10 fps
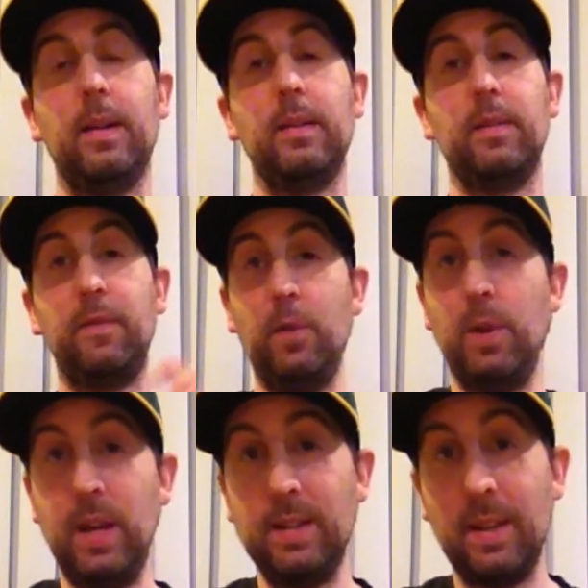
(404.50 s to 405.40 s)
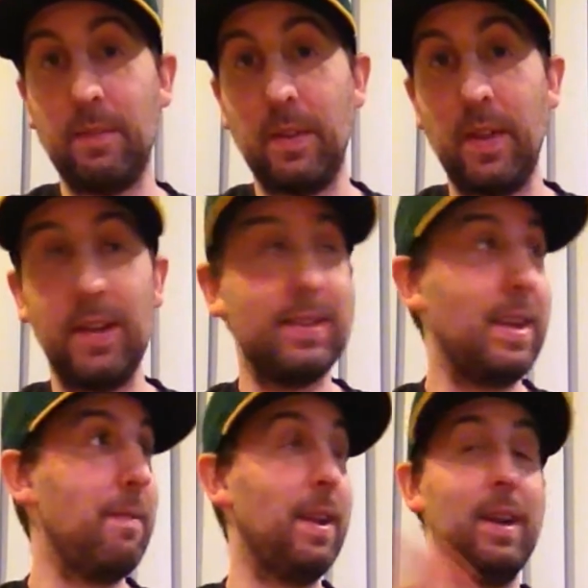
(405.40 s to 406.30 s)
A few days after
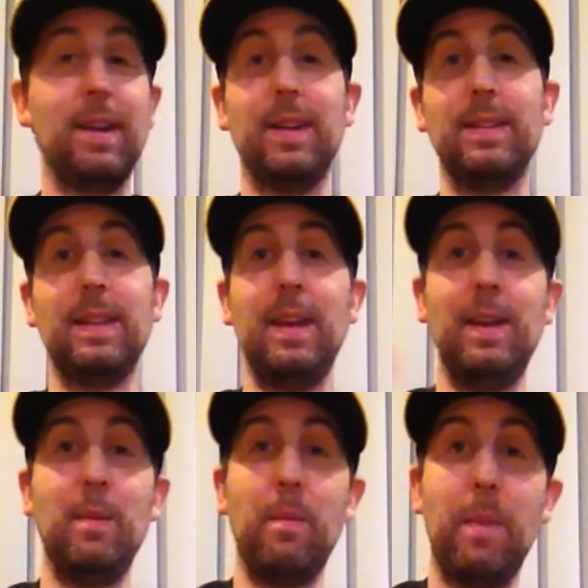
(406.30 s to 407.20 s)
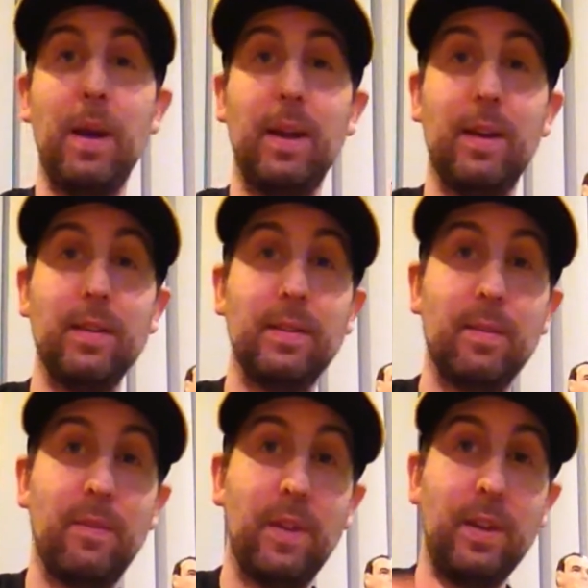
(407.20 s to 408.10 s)
Thanksgiving, and I'm going to say my
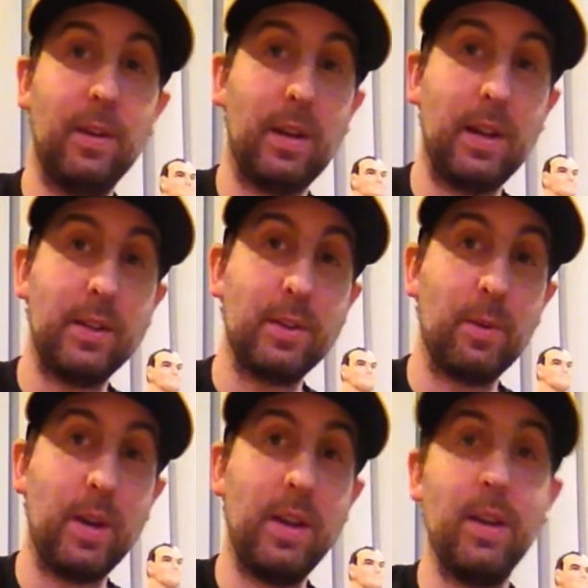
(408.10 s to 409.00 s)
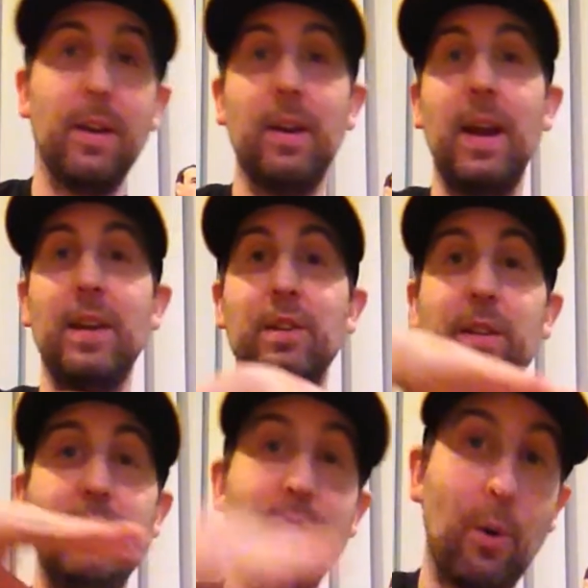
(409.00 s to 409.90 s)
custom figure collection right here
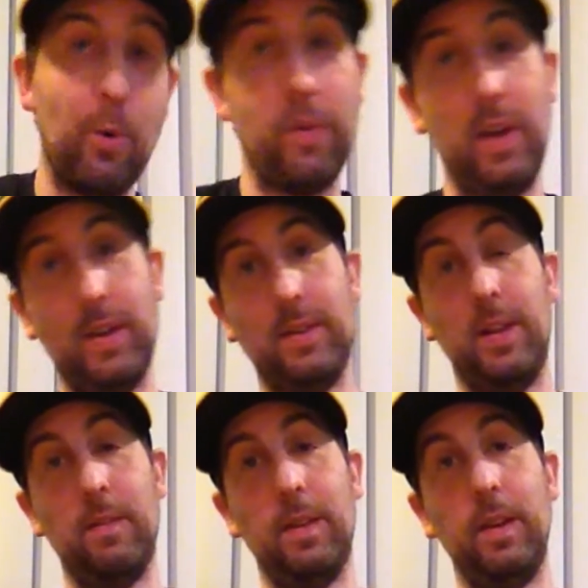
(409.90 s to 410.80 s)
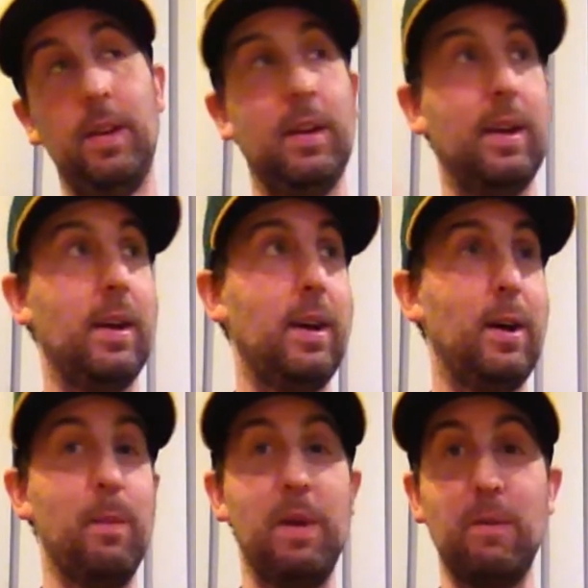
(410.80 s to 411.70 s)
actually stole Thanksgiving.
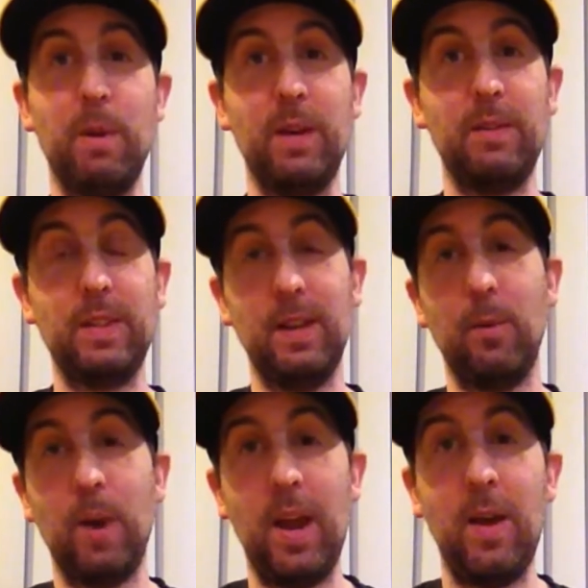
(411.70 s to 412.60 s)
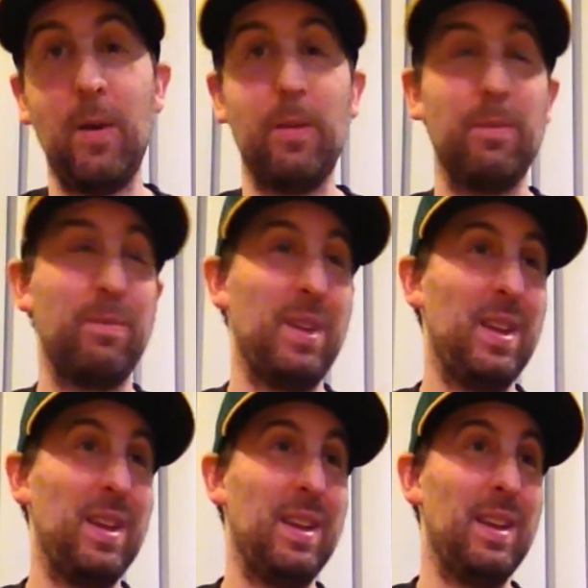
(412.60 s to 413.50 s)
Everybody was sitting around
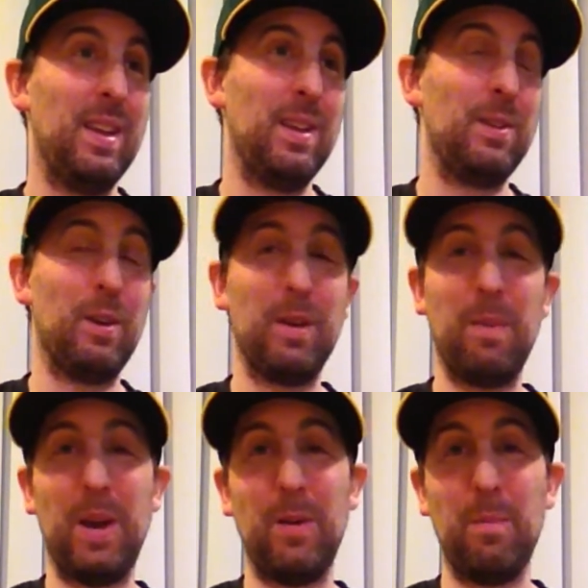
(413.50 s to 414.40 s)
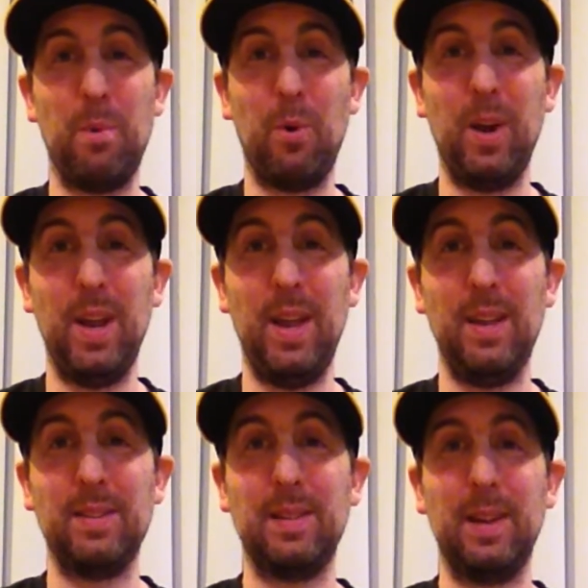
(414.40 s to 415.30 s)
talking about boring
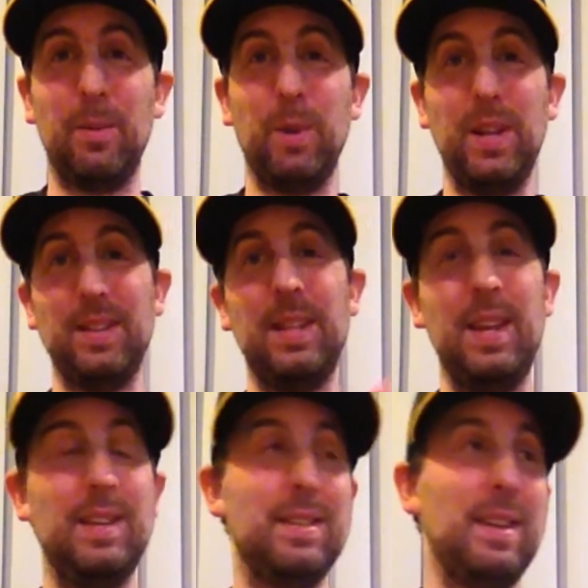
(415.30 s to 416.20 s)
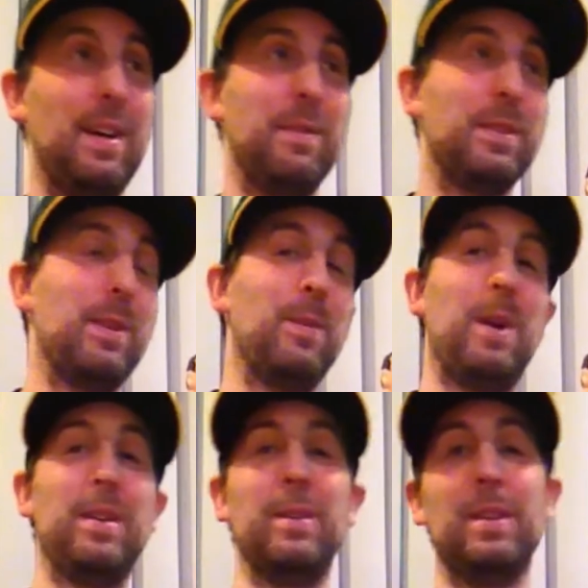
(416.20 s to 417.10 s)
ass like real estate and stuff, so
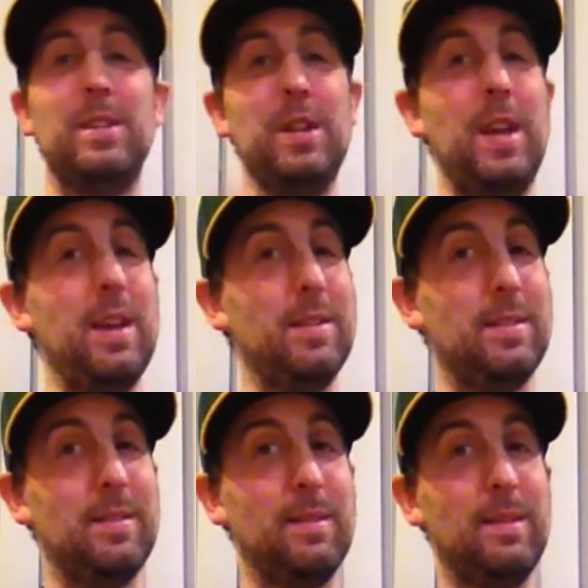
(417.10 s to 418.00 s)
I took the chance,